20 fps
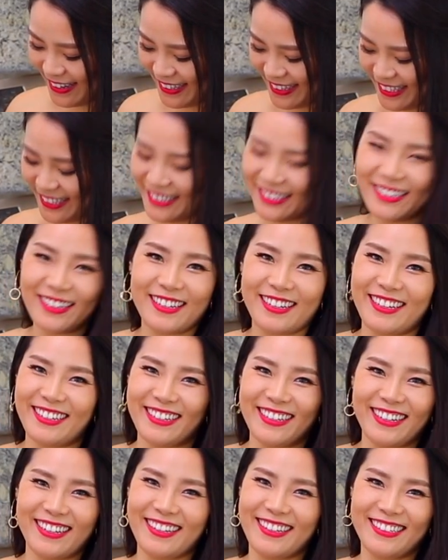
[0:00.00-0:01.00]
this
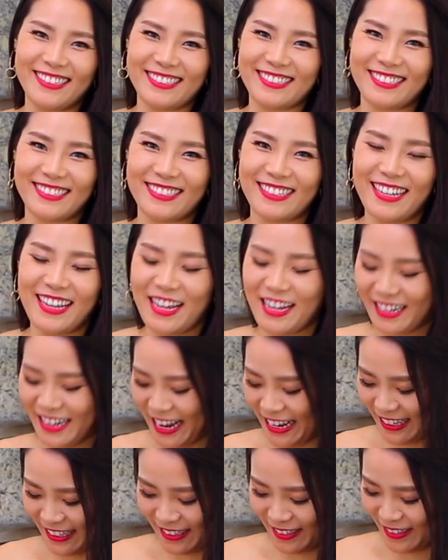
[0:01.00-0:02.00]
leek is
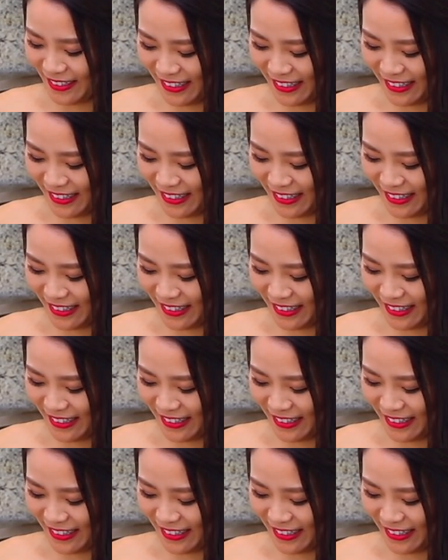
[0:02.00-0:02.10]
like